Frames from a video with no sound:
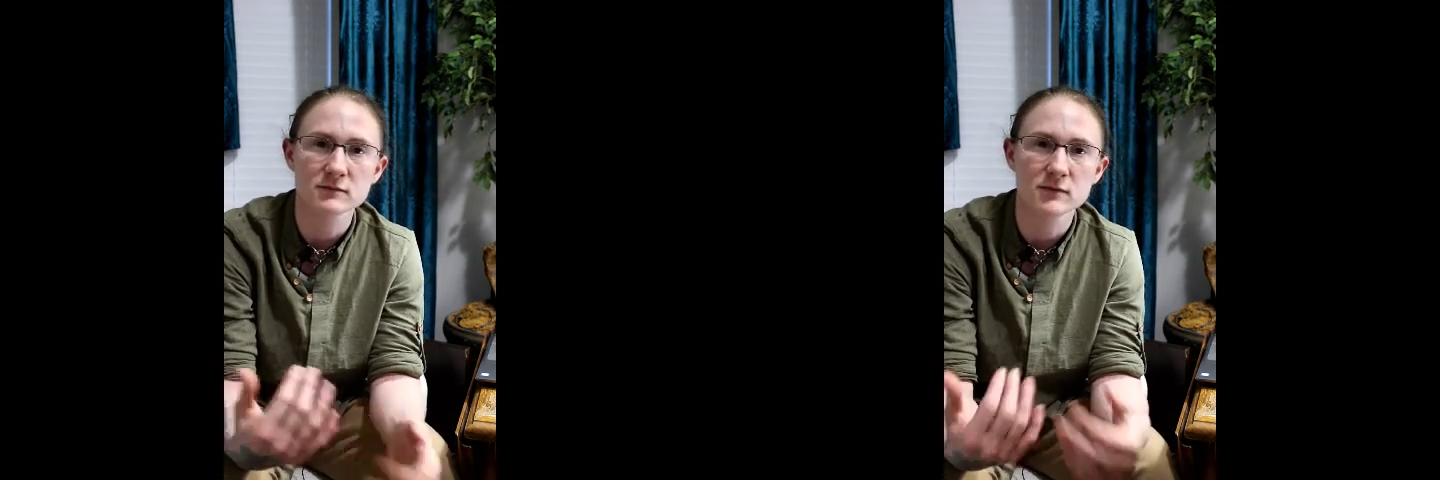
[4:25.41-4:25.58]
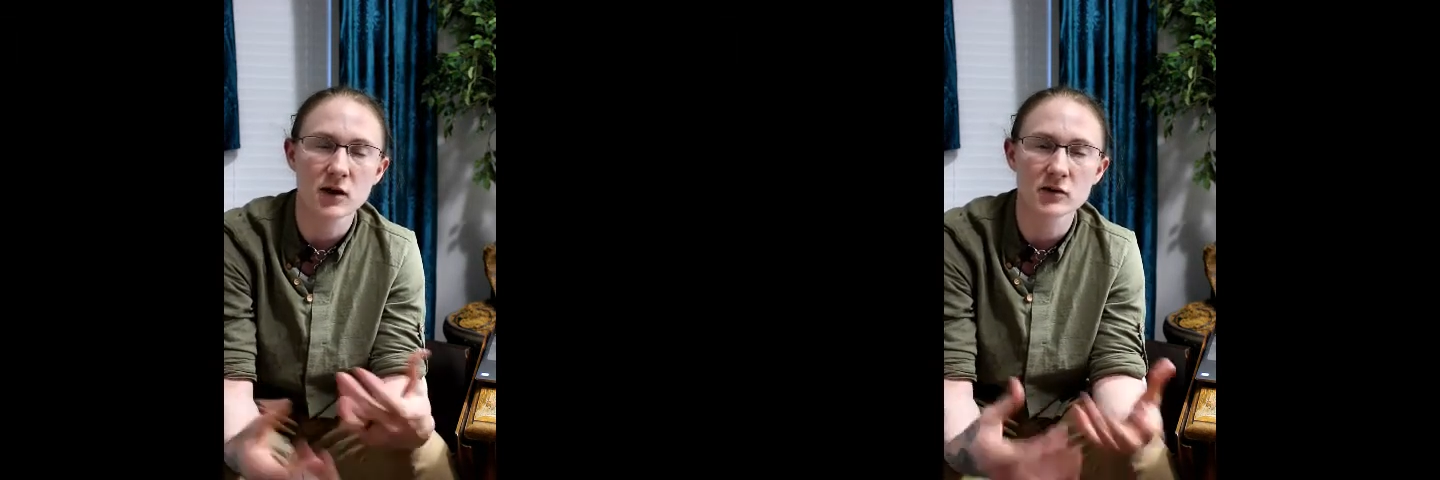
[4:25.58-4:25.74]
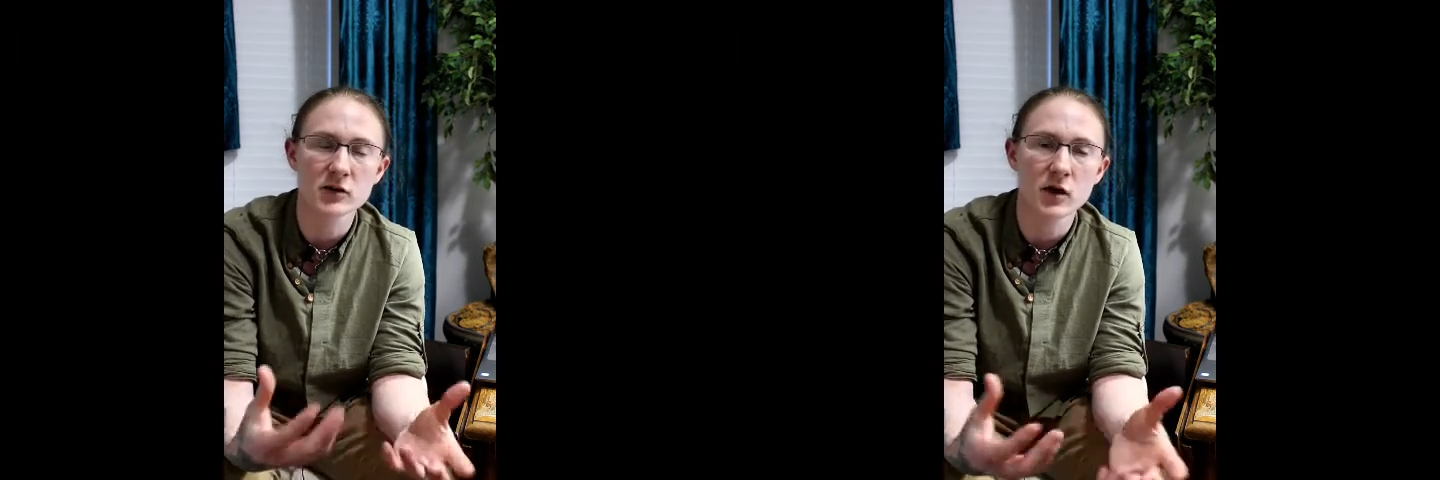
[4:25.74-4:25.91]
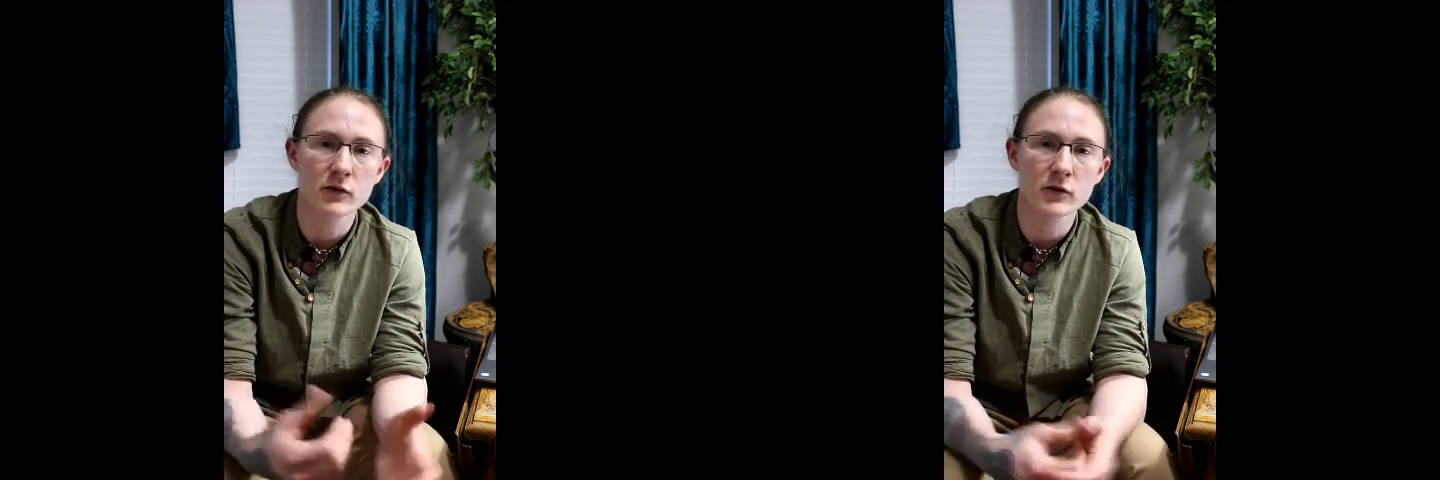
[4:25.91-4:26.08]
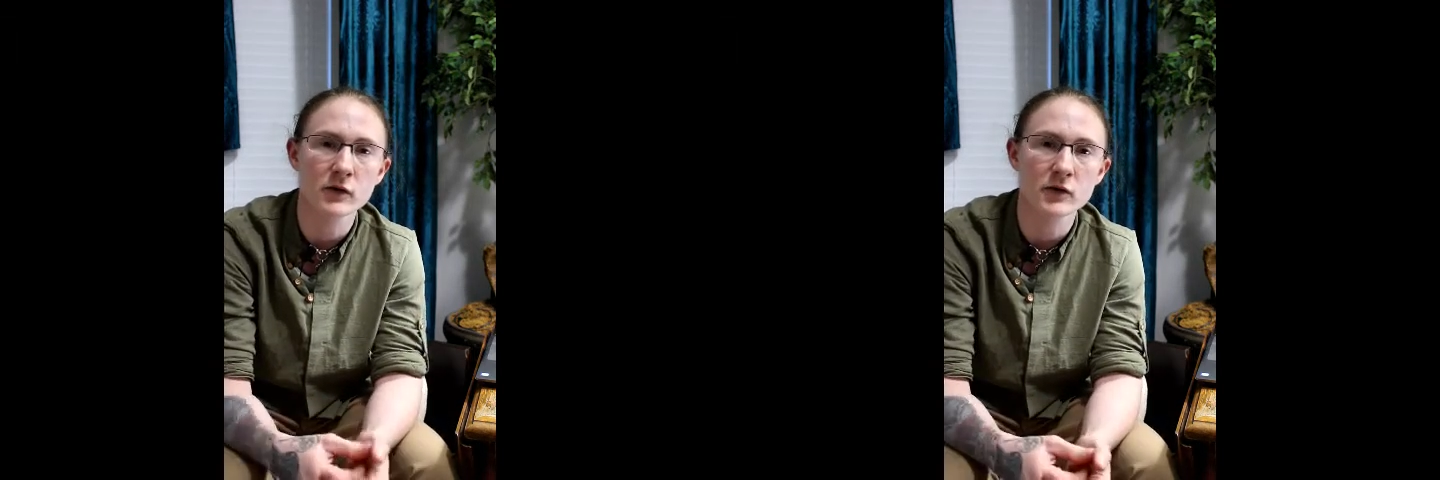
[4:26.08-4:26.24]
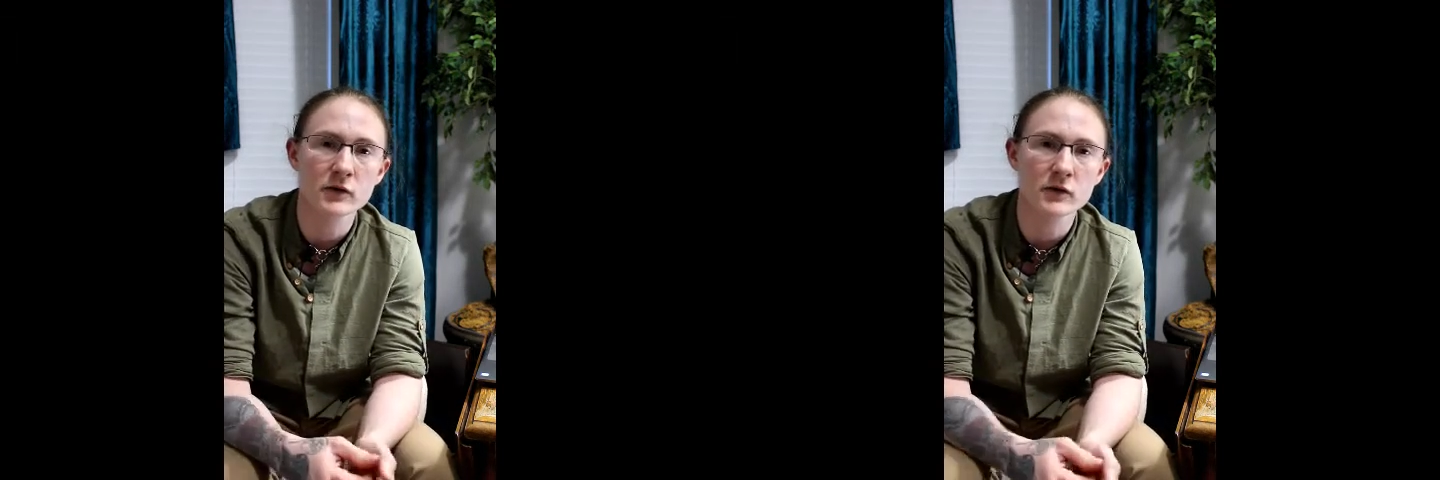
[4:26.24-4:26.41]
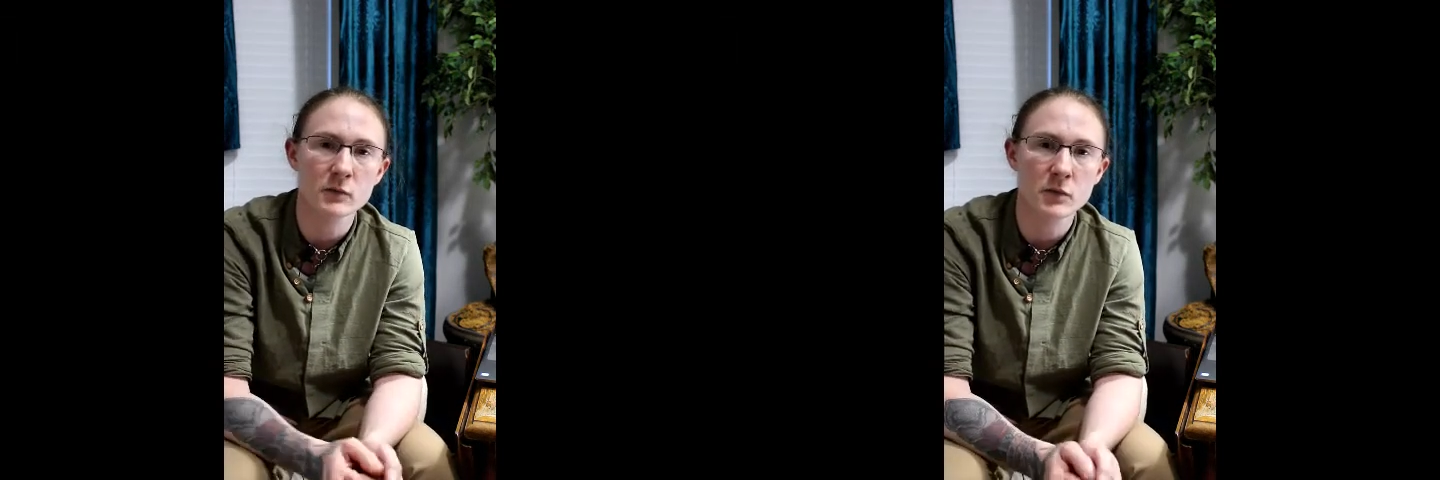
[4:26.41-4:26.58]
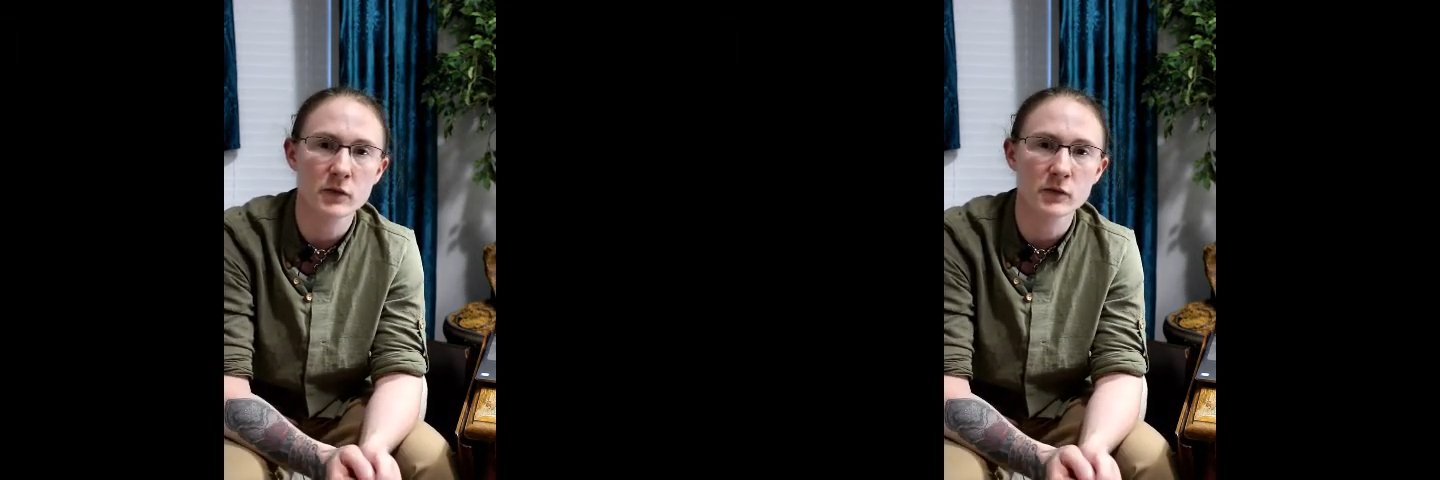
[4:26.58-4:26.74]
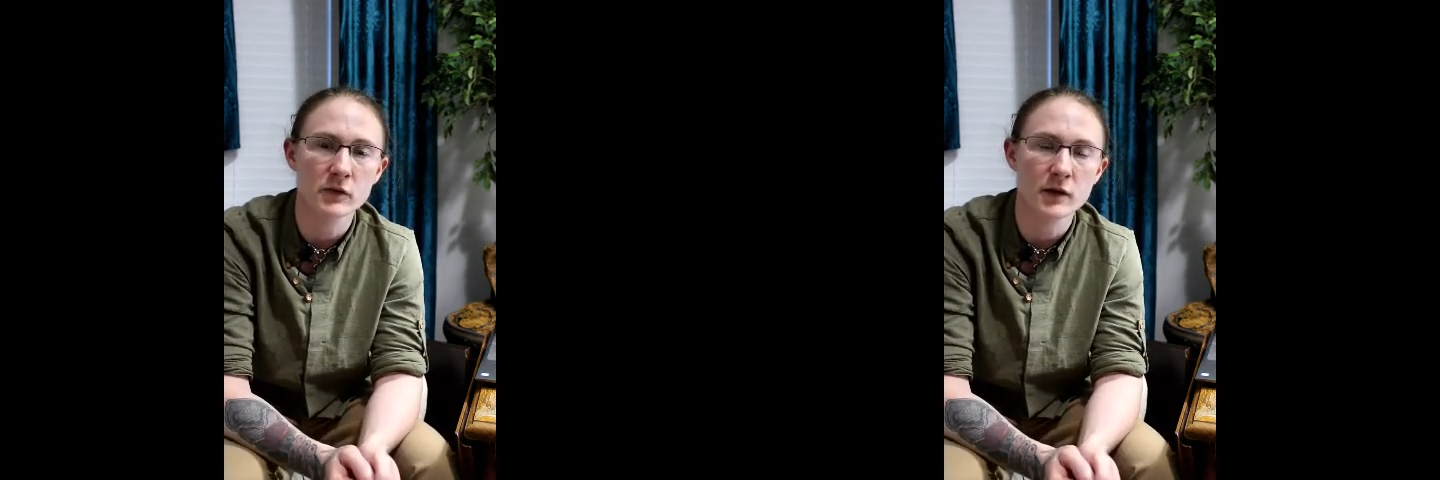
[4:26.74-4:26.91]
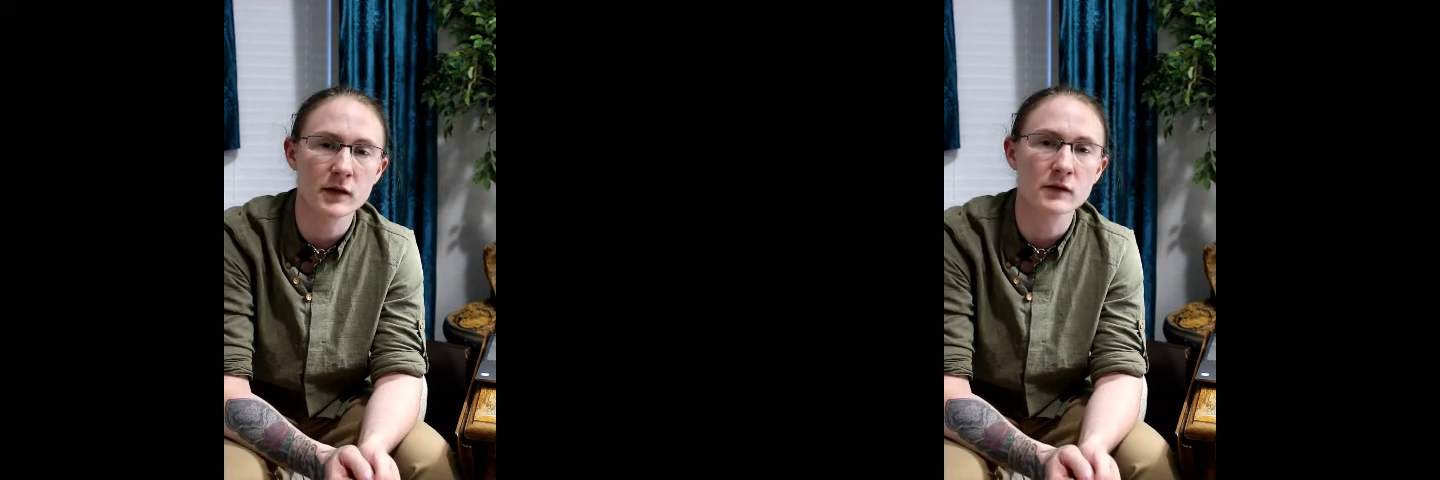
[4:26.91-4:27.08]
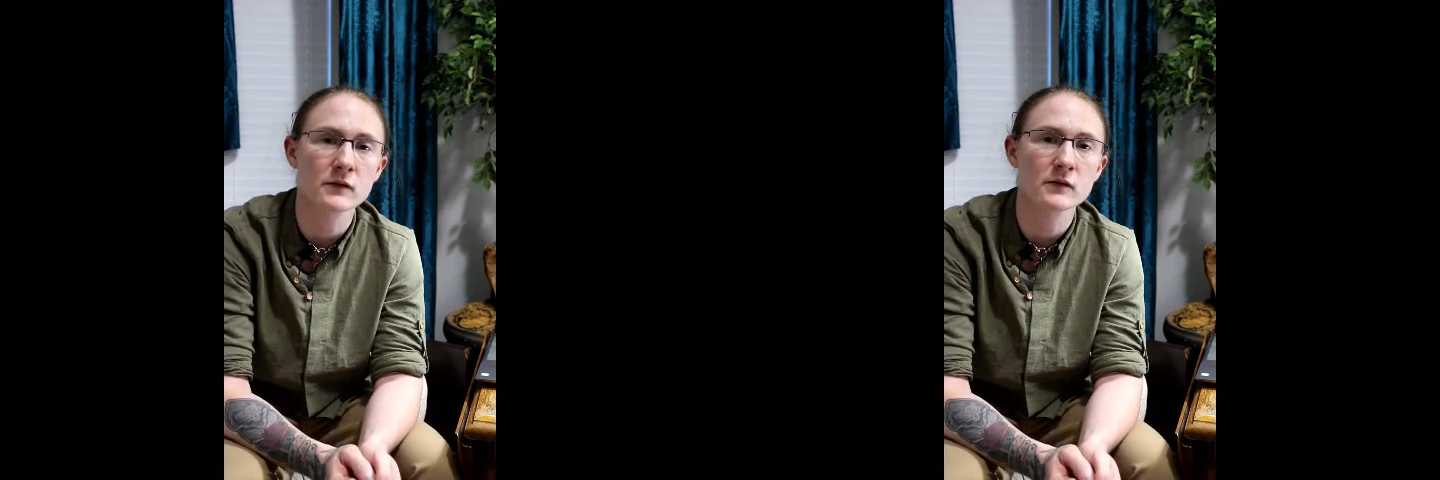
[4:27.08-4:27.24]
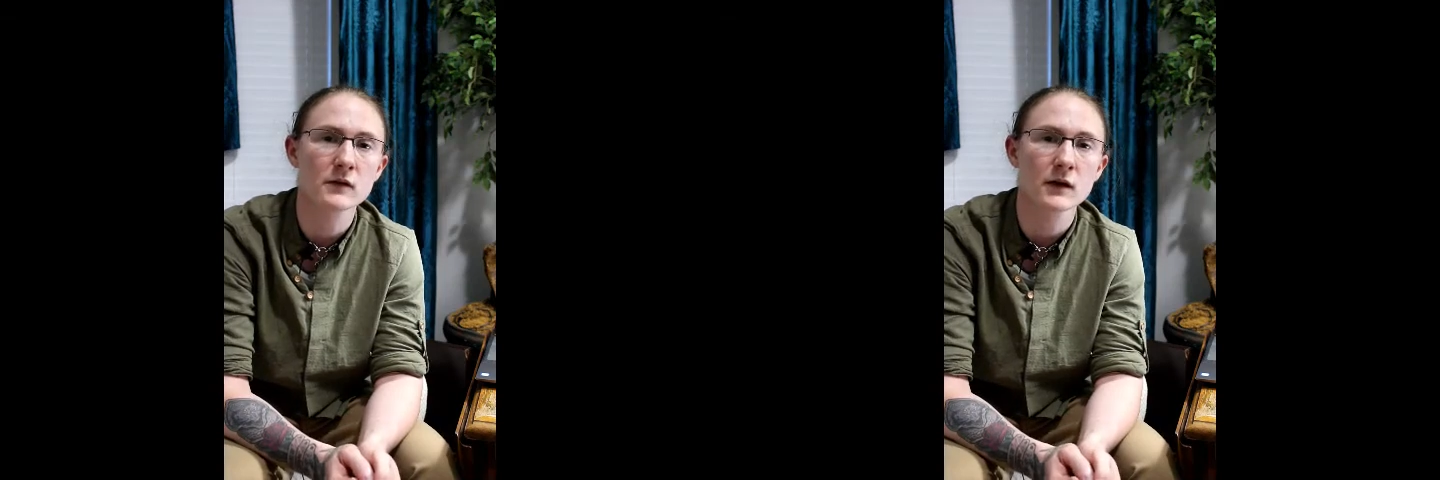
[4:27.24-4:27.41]
uncover some of those
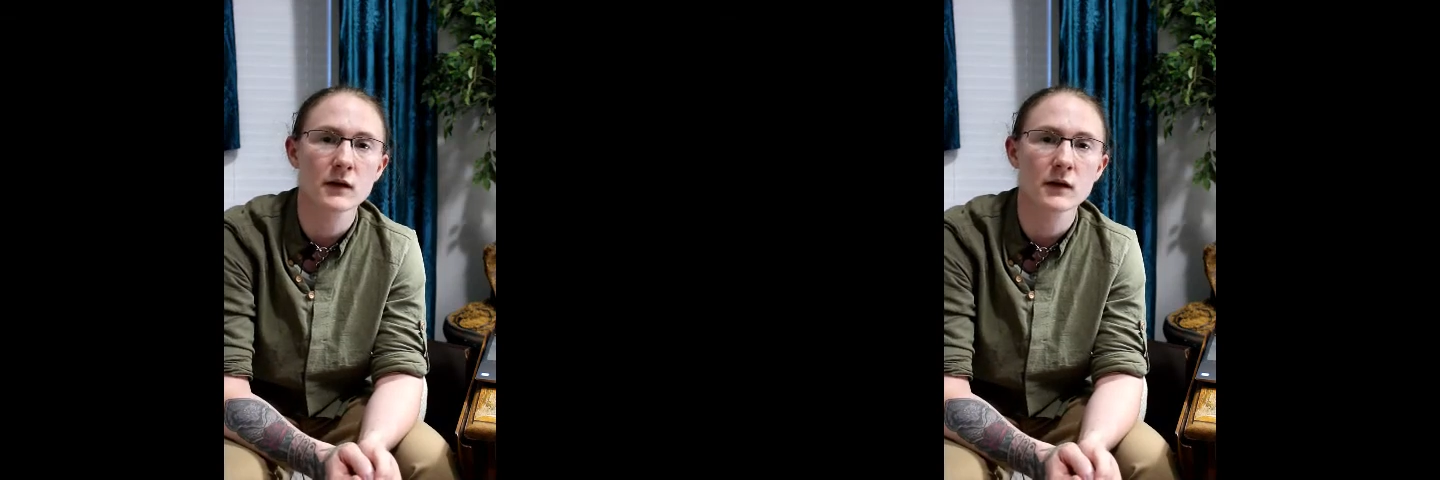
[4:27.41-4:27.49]
things